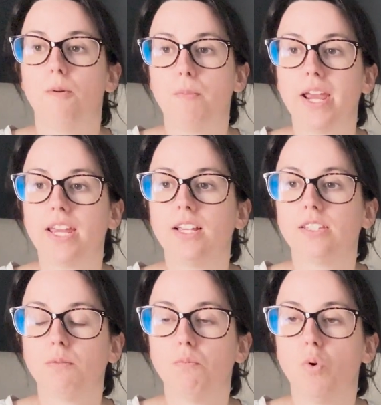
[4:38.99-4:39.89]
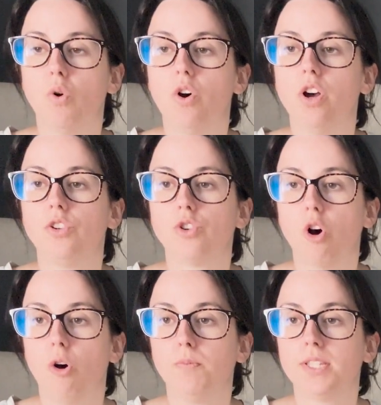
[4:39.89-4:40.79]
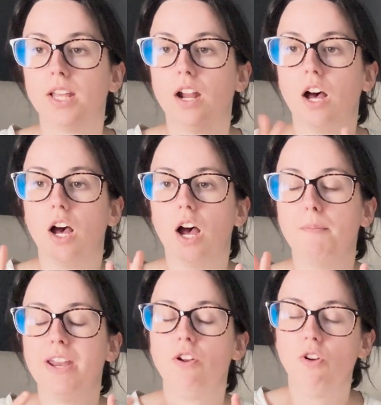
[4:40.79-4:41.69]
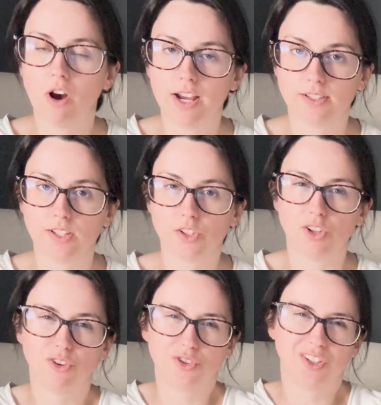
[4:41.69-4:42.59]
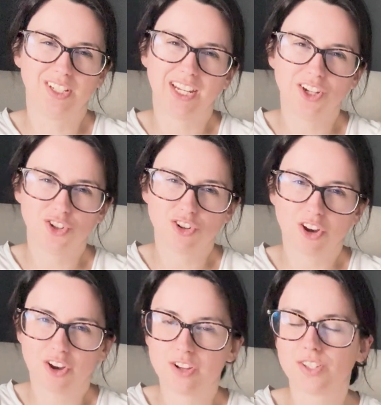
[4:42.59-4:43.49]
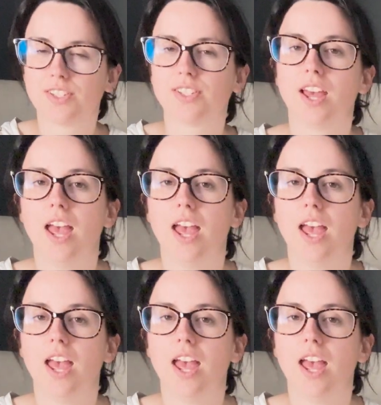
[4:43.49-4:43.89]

making some more tops that are a bit nicer. So not just t-shirts.